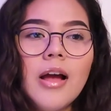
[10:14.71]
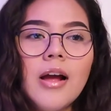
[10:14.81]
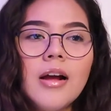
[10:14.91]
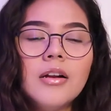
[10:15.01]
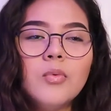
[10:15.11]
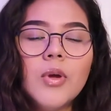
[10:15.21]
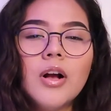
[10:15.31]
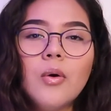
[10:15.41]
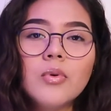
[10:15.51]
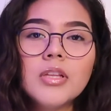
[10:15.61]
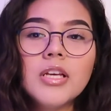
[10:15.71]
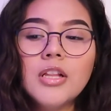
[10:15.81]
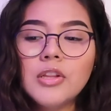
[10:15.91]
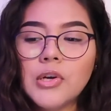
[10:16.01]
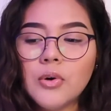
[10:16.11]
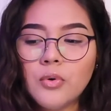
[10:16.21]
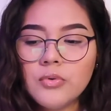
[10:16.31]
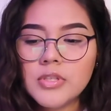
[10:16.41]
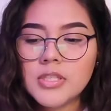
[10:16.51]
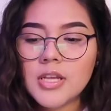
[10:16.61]
and we got really
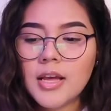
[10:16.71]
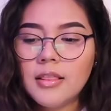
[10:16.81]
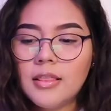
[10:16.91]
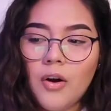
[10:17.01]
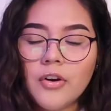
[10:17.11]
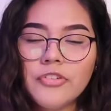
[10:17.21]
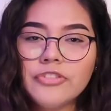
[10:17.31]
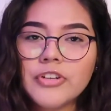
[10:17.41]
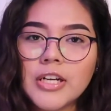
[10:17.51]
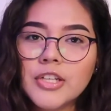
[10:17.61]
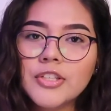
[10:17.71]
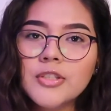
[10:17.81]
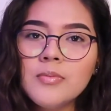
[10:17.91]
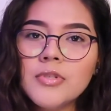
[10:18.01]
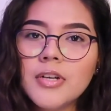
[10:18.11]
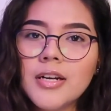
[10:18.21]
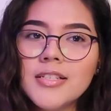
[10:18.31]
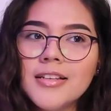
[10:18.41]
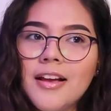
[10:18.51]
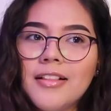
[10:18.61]
close, and our friend group started
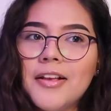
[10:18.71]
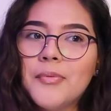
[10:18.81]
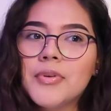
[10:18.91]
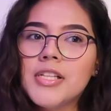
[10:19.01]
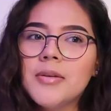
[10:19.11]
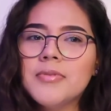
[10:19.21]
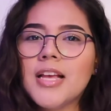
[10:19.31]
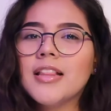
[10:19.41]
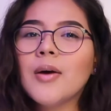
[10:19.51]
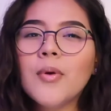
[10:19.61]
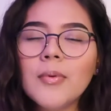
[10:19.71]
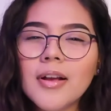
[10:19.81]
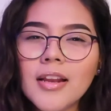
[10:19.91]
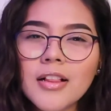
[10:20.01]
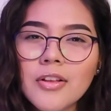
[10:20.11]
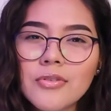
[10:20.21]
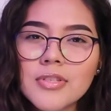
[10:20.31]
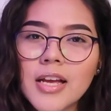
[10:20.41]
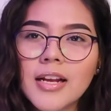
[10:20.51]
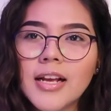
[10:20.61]
to get like really upset that we were getting close,
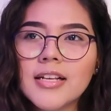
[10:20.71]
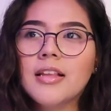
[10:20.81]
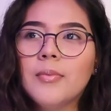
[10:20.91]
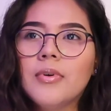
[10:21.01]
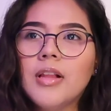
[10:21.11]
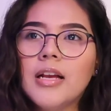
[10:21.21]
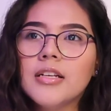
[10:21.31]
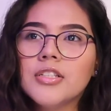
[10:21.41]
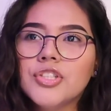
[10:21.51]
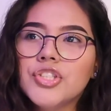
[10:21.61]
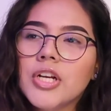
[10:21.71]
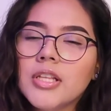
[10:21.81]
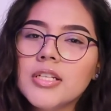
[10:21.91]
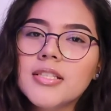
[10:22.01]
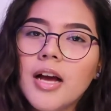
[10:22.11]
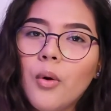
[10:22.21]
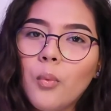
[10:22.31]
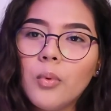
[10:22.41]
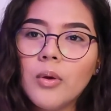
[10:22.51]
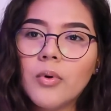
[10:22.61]
and I guess they were like jealous that
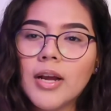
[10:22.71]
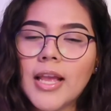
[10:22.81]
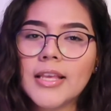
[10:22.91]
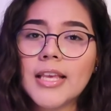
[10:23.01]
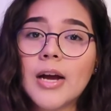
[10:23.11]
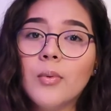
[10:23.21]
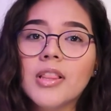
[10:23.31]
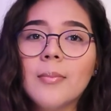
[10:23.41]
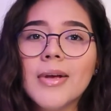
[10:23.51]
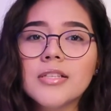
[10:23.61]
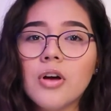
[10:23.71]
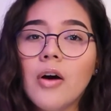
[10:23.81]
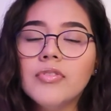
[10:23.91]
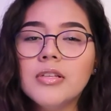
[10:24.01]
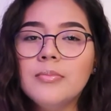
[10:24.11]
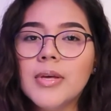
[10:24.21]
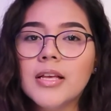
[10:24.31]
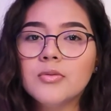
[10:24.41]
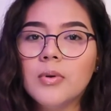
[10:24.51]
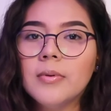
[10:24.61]
we weren't hanging out with them as often
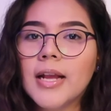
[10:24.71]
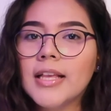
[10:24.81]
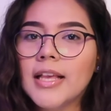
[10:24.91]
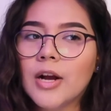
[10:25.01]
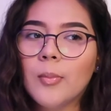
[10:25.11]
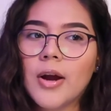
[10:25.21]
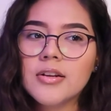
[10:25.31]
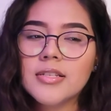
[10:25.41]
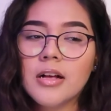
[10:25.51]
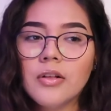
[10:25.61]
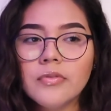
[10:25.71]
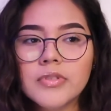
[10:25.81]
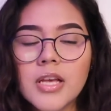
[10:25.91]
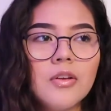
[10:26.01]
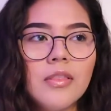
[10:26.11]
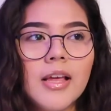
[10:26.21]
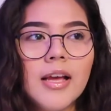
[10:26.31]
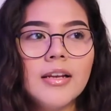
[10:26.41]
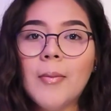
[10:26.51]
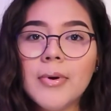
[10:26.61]
because we were hanging out by ourselves. So
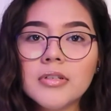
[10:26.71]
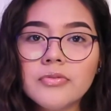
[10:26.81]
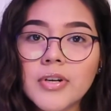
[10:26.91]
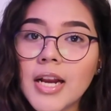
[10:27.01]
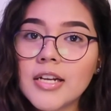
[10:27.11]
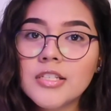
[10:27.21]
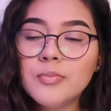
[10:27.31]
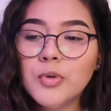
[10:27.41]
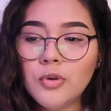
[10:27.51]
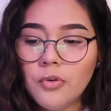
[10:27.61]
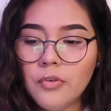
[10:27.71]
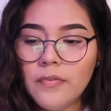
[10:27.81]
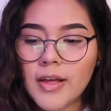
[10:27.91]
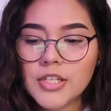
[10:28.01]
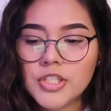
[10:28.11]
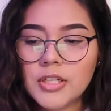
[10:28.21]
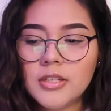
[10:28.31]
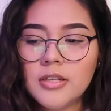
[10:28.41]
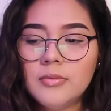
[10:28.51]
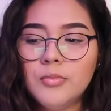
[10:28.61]
then my best friend had to move, and she
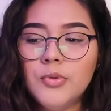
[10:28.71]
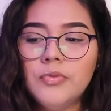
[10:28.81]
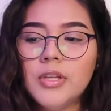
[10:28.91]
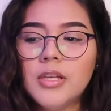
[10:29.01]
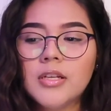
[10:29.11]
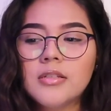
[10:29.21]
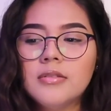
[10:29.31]
ended up moving